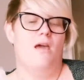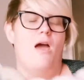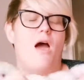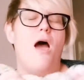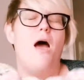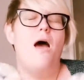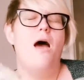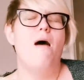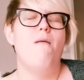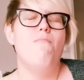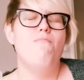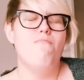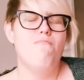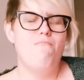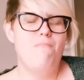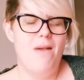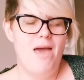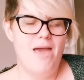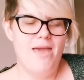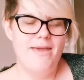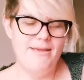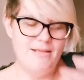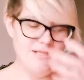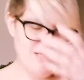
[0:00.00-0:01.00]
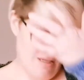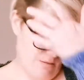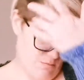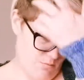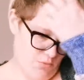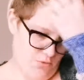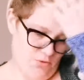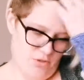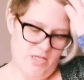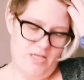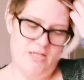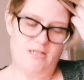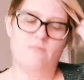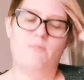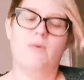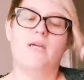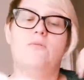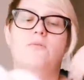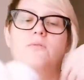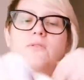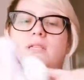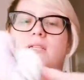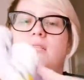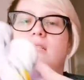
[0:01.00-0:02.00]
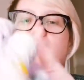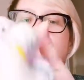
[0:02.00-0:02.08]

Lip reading: amazing projects made with this.